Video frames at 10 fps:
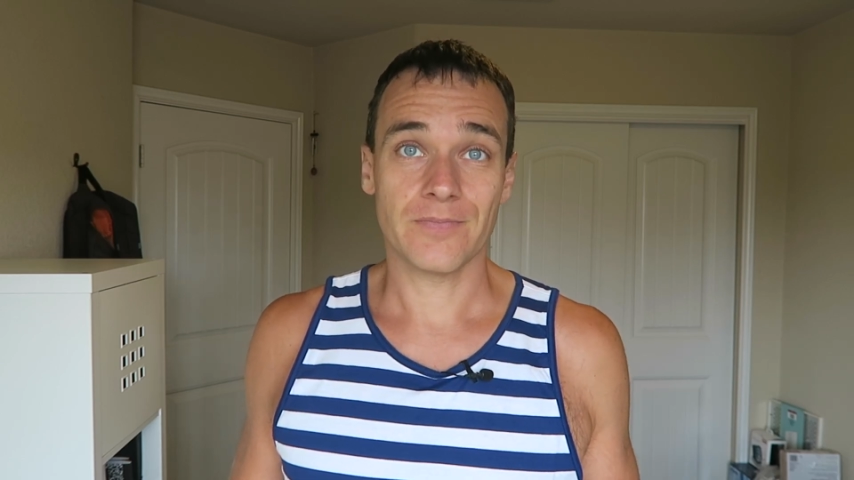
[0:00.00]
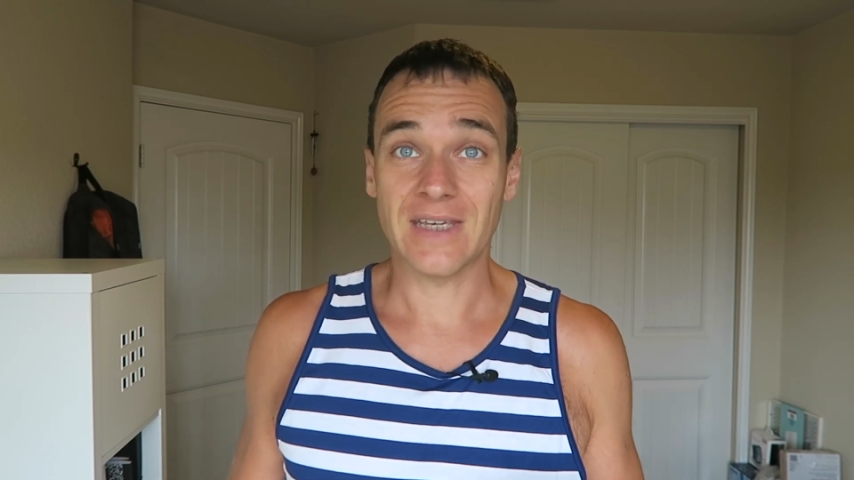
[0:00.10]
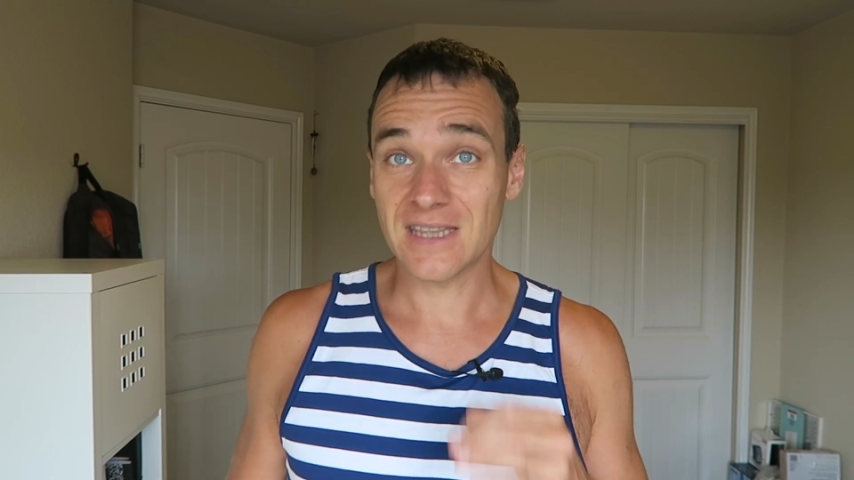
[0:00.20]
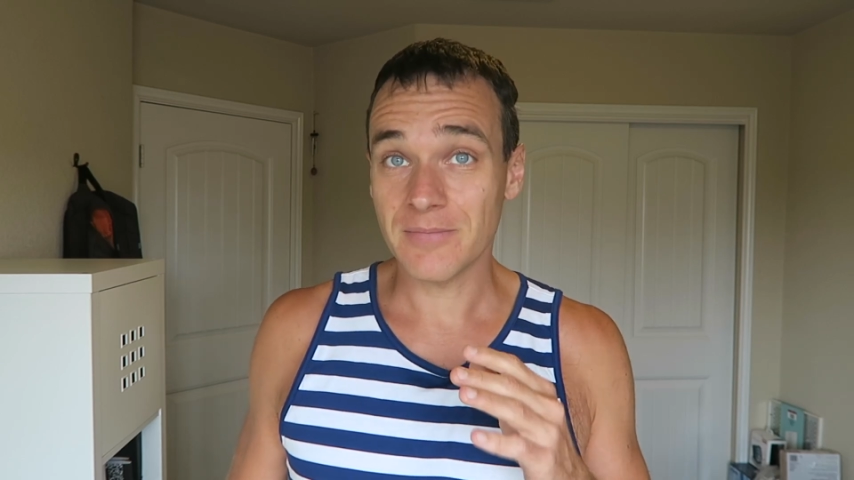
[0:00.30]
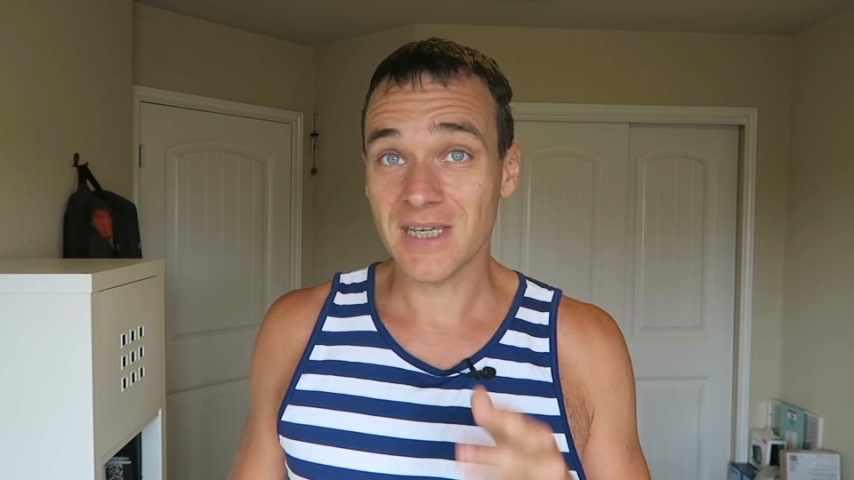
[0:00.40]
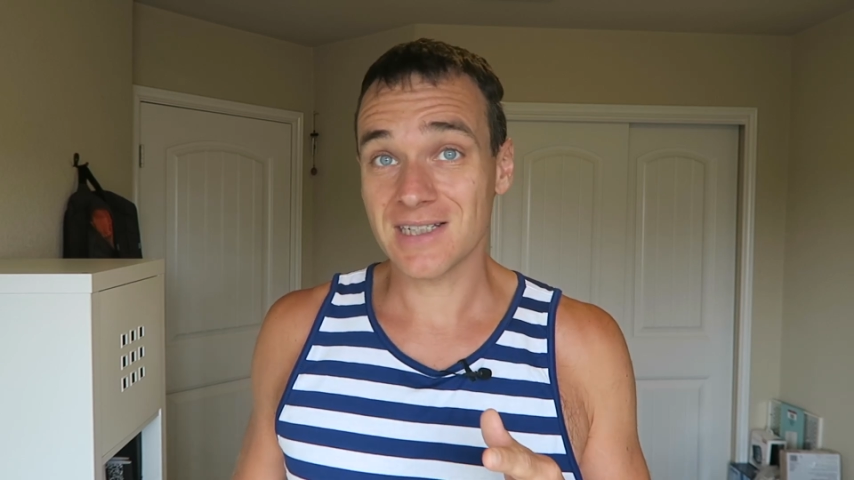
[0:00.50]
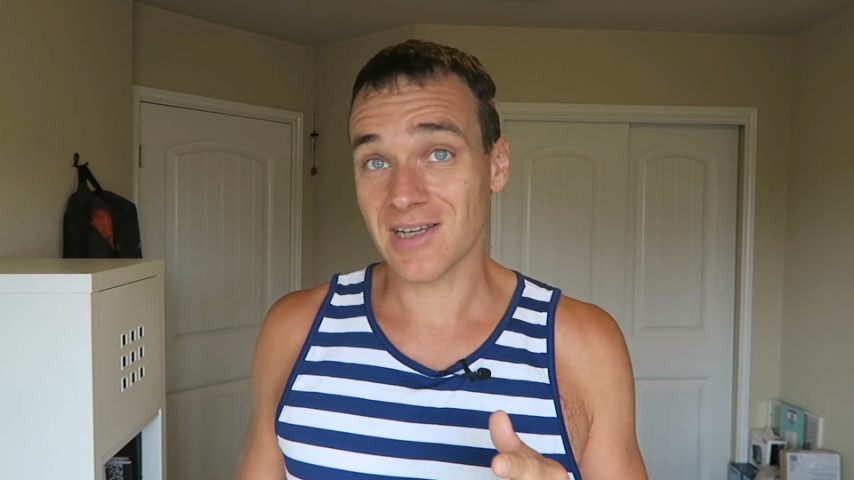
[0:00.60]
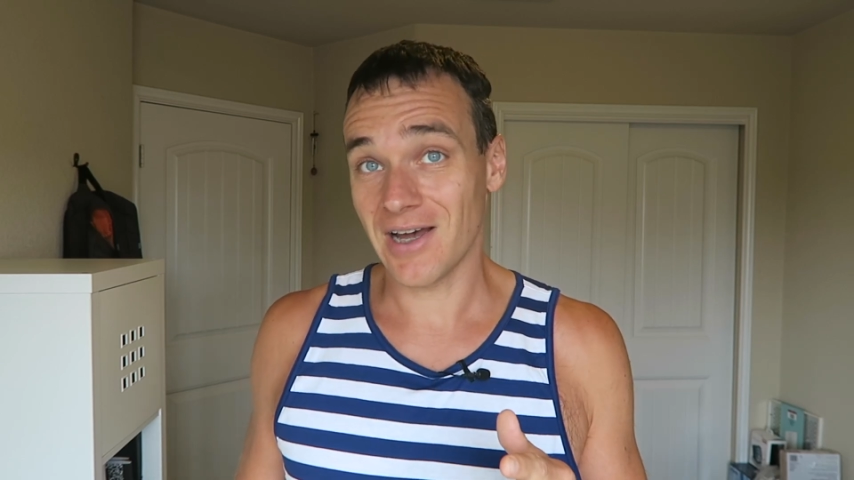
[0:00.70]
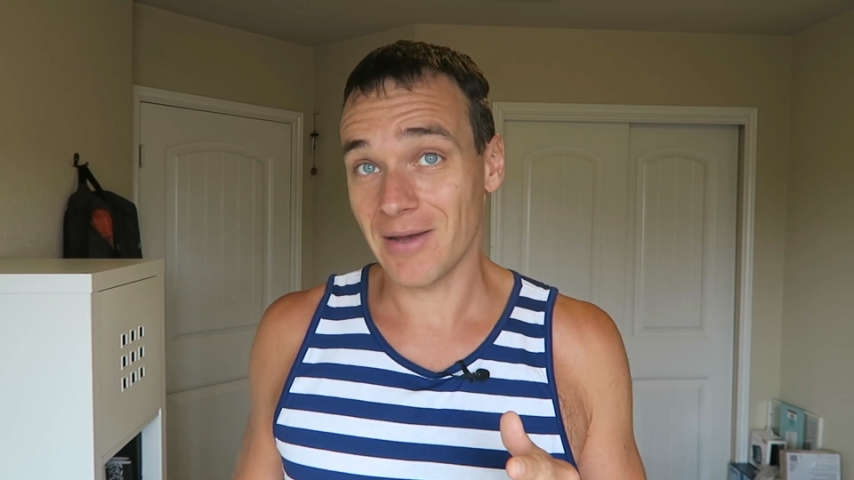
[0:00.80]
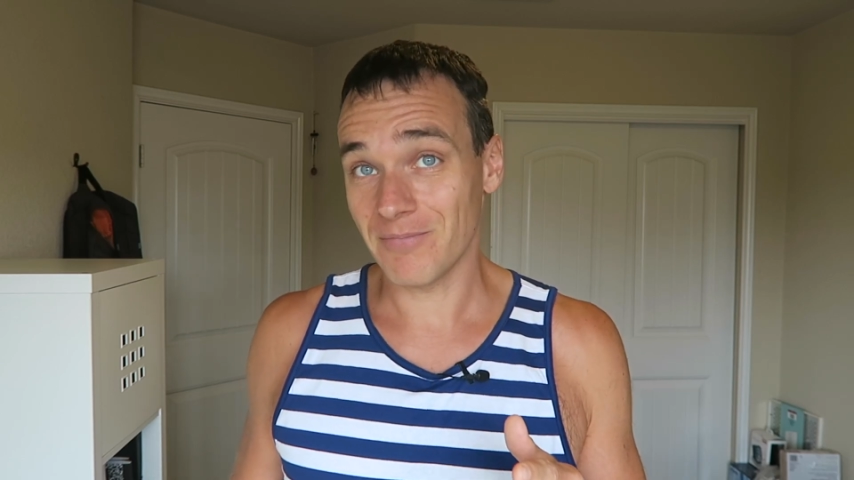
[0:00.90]
In the
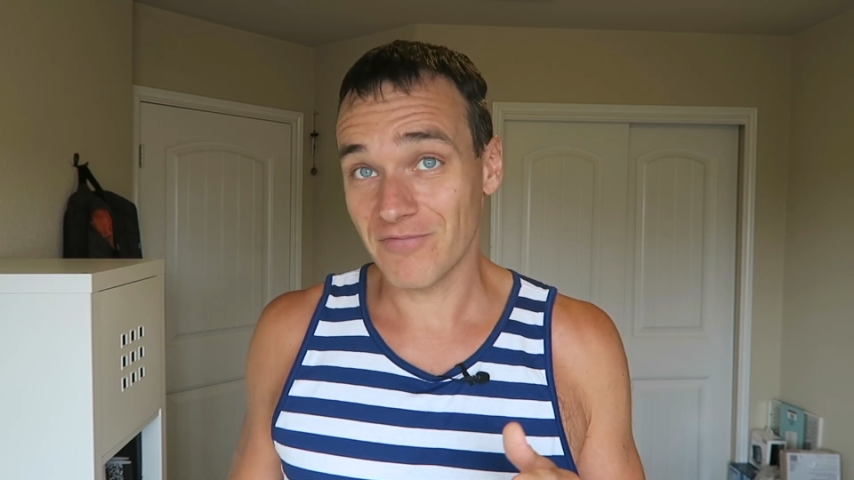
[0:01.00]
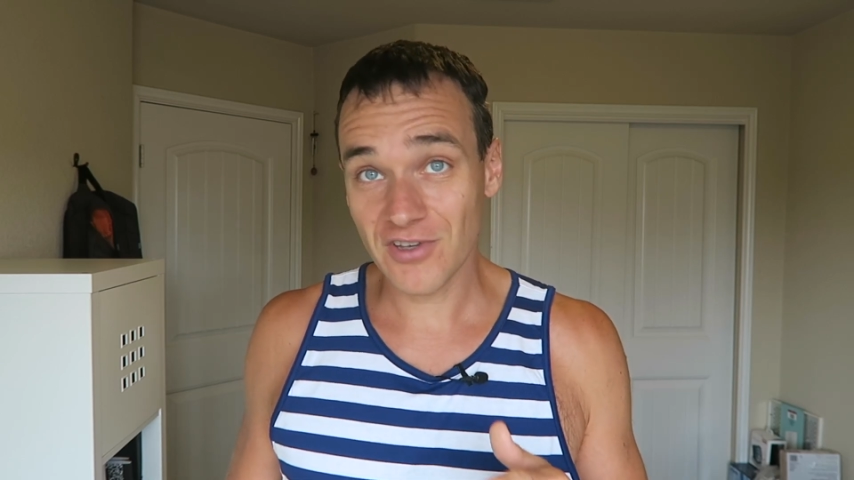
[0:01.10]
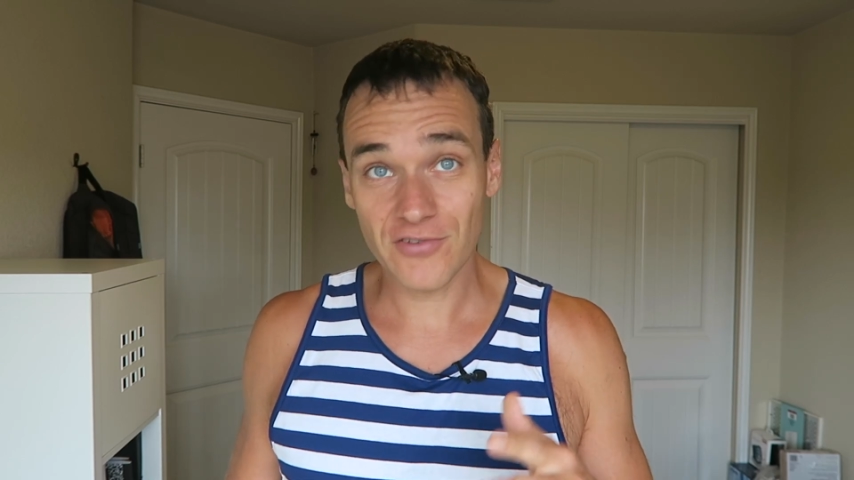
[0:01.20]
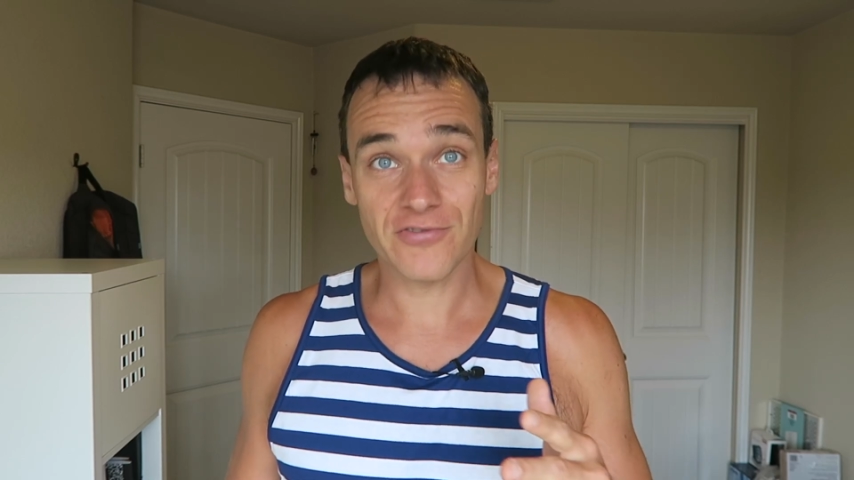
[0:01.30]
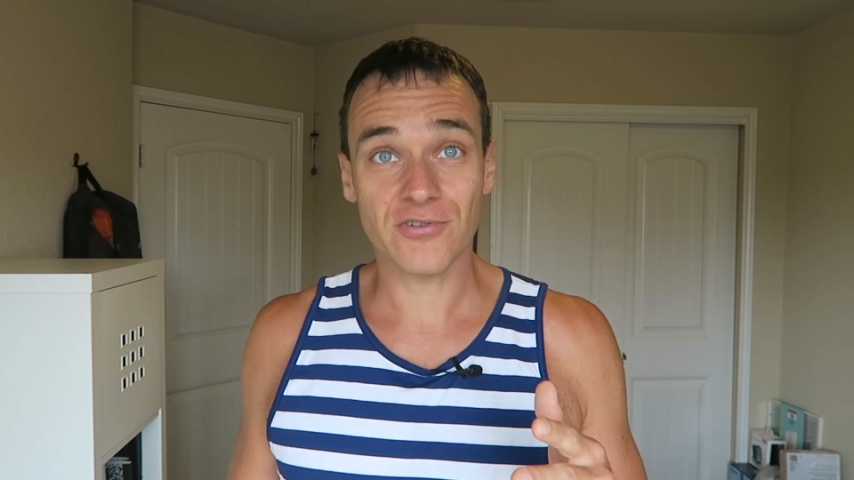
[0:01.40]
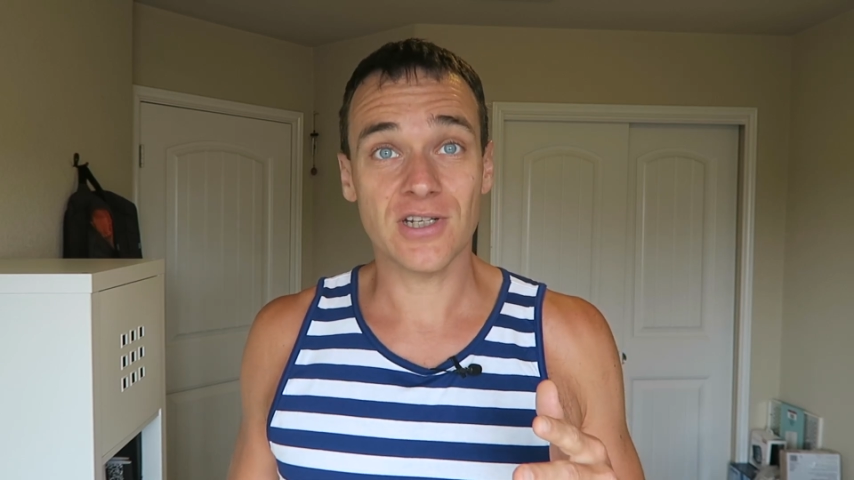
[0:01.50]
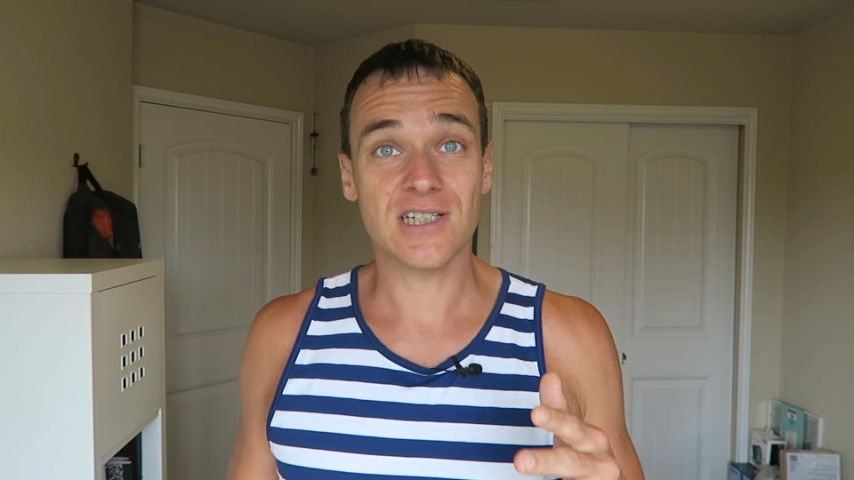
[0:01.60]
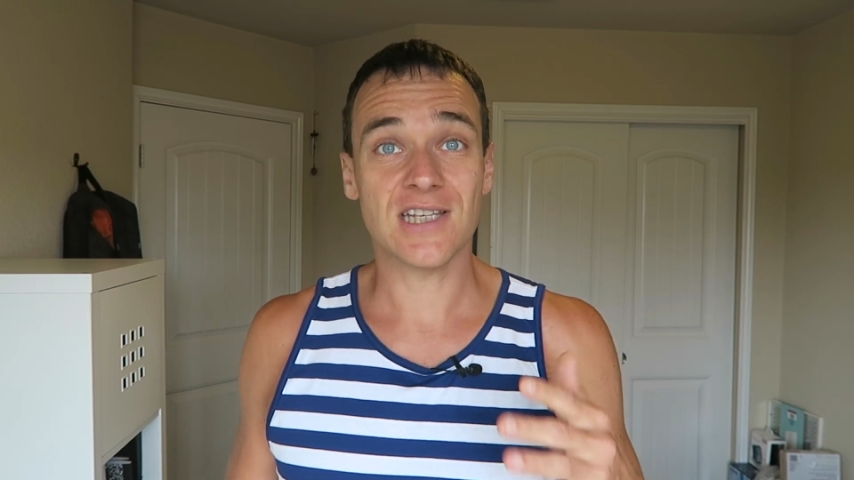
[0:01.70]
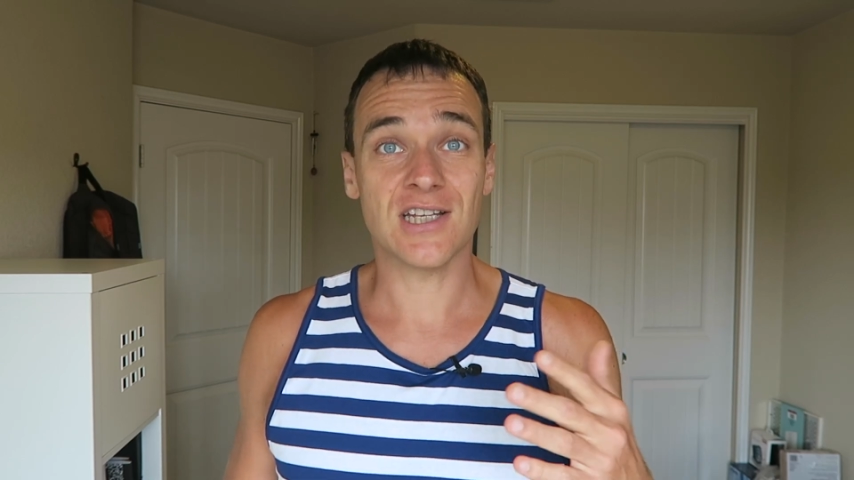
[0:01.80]
meantime, feel free to